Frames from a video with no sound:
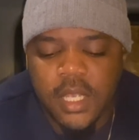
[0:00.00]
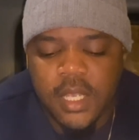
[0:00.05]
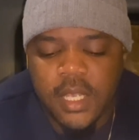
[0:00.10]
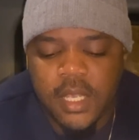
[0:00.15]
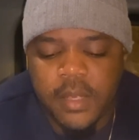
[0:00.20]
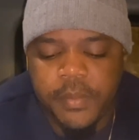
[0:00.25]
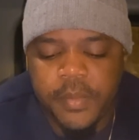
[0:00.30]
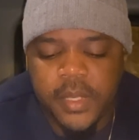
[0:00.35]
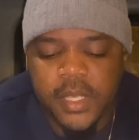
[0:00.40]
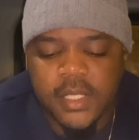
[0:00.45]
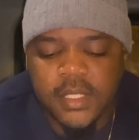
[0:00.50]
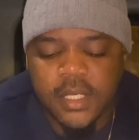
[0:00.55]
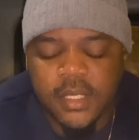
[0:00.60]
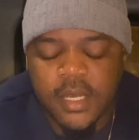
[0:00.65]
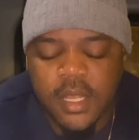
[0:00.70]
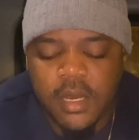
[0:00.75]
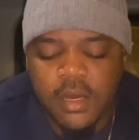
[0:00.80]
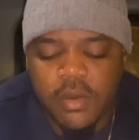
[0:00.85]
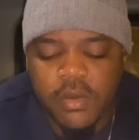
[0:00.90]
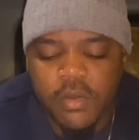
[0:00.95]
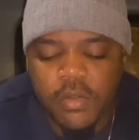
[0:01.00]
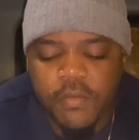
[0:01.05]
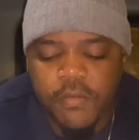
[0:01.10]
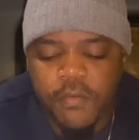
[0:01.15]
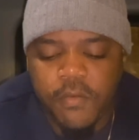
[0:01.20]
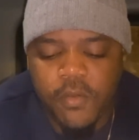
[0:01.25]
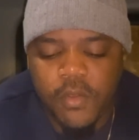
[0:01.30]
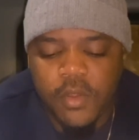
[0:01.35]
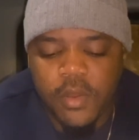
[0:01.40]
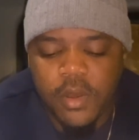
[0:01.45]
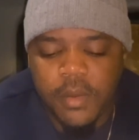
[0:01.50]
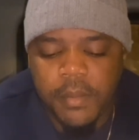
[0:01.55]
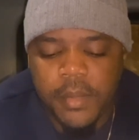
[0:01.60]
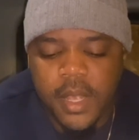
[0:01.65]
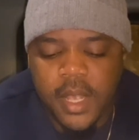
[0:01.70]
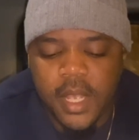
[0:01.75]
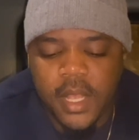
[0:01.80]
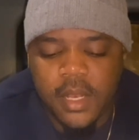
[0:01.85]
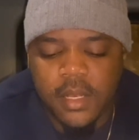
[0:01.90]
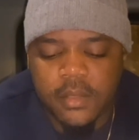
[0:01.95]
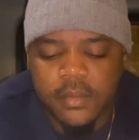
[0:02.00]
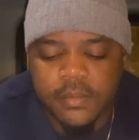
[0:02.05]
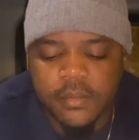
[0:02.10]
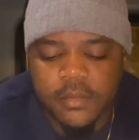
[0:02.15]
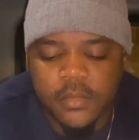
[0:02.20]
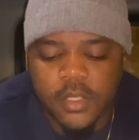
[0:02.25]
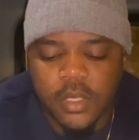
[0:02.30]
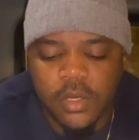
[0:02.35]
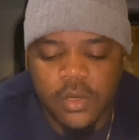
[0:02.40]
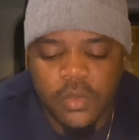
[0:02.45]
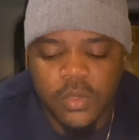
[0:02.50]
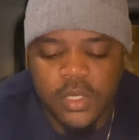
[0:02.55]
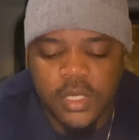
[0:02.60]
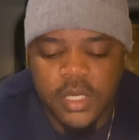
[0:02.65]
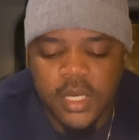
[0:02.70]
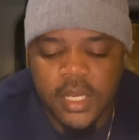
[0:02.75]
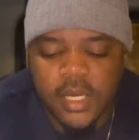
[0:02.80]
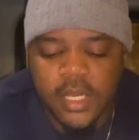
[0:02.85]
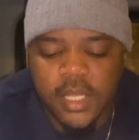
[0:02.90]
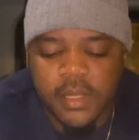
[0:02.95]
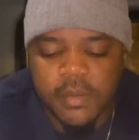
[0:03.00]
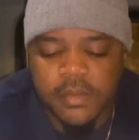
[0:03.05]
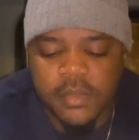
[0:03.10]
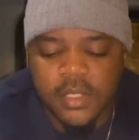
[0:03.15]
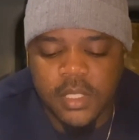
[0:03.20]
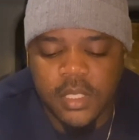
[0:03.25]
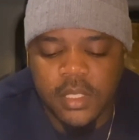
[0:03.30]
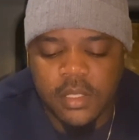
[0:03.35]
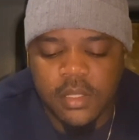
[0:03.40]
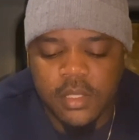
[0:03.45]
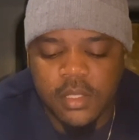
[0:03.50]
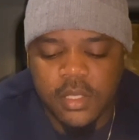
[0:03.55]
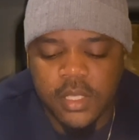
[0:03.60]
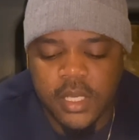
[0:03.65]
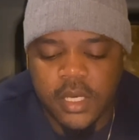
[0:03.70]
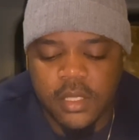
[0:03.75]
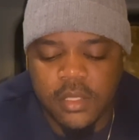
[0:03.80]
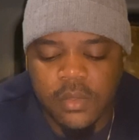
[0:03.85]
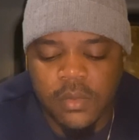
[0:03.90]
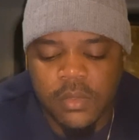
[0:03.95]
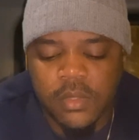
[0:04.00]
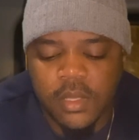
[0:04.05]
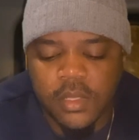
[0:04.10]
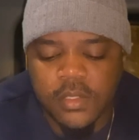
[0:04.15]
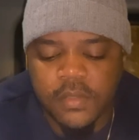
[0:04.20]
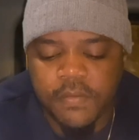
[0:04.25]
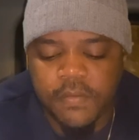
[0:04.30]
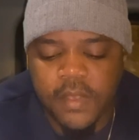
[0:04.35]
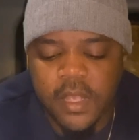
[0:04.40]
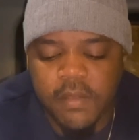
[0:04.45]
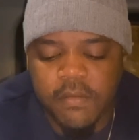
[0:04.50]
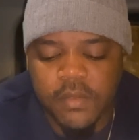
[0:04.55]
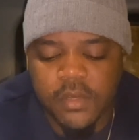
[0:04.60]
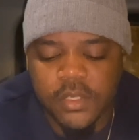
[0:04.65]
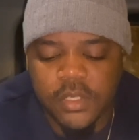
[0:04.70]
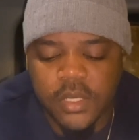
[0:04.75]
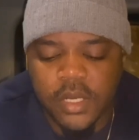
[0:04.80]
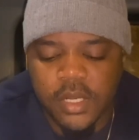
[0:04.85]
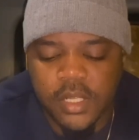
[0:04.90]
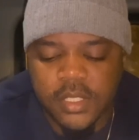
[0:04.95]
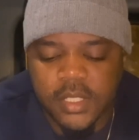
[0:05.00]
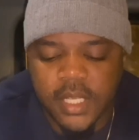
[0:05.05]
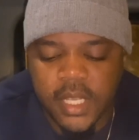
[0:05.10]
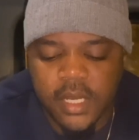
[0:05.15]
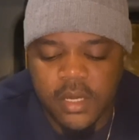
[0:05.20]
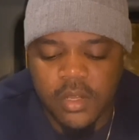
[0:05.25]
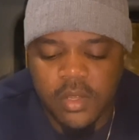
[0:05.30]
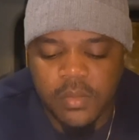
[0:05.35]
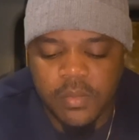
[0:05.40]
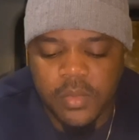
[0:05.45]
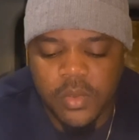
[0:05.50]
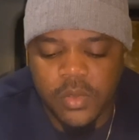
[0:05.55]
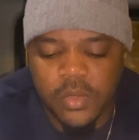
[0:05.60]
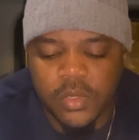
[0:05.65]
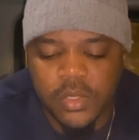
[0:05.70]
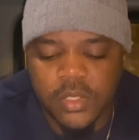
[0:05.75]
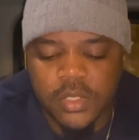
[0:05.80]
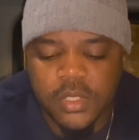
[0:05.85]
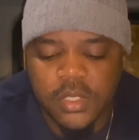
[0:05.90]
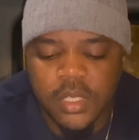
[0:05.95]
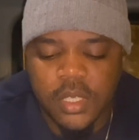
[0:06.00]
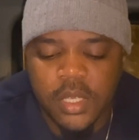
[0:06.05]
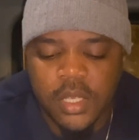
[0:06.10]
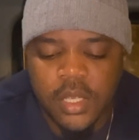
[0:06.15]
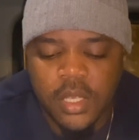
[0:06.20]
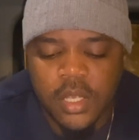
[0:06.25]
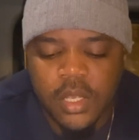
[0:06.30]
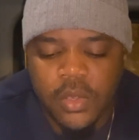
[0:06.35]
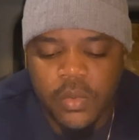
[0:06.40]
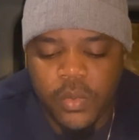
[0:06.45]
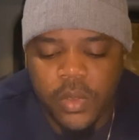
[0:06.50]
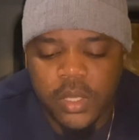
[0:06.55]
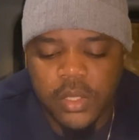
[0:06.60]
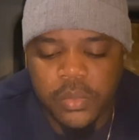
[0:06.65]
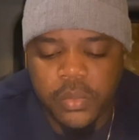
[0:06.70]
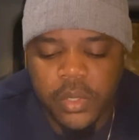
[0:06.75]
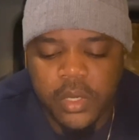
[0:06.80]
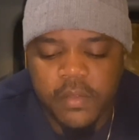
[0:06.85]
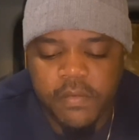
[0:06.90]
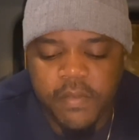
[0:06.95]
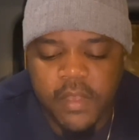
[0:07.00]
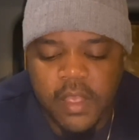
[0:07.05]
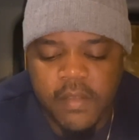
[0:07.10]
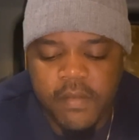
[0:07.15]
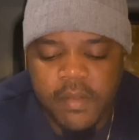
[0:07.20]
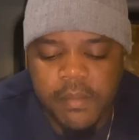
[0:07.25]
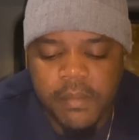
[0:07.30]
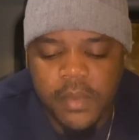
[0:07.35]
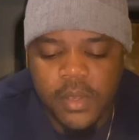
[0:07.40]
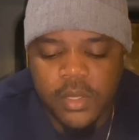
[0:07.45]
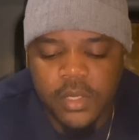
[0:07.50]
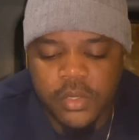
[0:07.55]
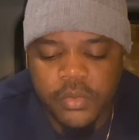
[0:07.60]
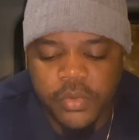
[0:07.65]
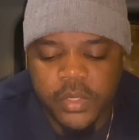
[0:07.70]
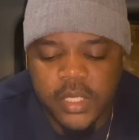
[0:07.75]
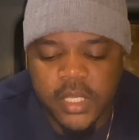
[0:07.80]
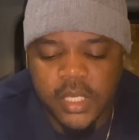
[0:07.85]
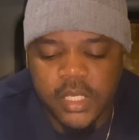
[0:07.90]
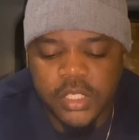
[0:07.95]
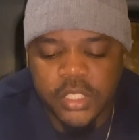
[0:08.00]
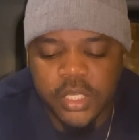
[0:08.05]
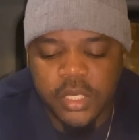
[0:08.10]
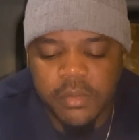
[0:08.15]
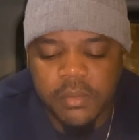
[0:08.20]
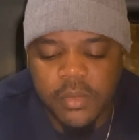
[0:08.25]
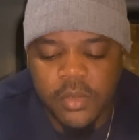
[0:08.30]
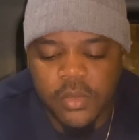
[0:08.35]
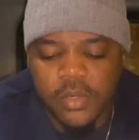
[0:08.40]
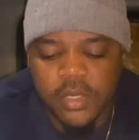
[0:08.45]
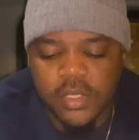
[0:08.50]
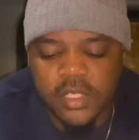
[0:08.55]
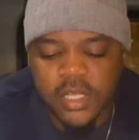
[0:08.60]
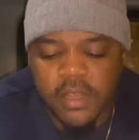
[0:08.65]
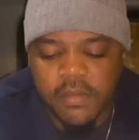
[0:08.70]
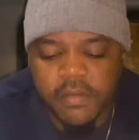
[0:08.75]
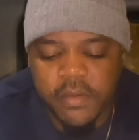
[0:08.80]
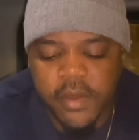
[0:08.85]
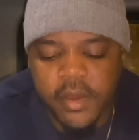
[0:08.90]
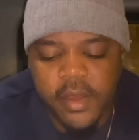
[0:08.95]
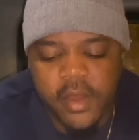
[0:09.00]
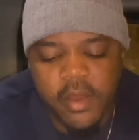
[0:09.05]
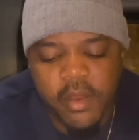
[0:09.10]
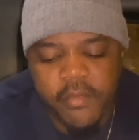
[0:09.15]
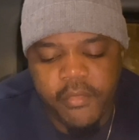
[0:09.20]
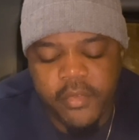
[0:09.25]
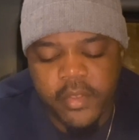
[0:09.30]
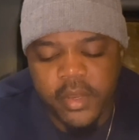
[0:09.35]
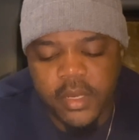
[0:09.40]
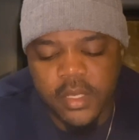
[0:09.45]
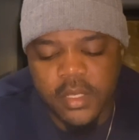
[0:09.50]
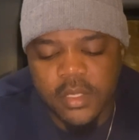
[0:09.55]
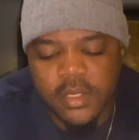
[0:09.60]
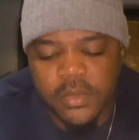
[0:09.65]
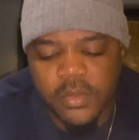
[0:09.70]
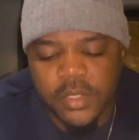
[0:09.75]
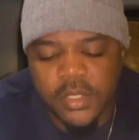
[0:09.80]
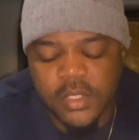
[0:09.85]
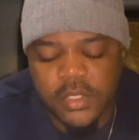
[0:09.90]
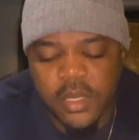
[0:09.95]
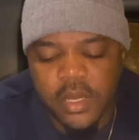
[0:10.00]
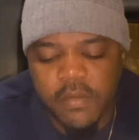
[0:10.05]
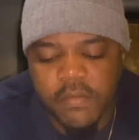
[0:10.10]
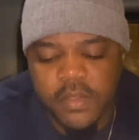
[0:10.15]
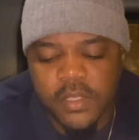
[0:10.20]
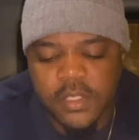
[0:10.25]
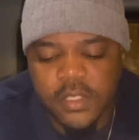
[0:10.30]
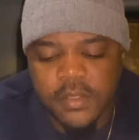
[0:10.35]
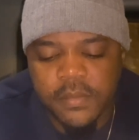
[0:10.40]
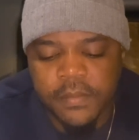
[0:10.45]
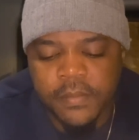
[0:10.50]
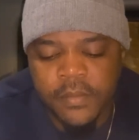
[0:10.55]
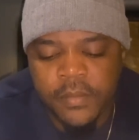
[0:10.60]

It pays $1.04 a mile, loaded and empty. You get a $2,500 sign-on bonus, $125 a month retention bonus after a year of continuous service.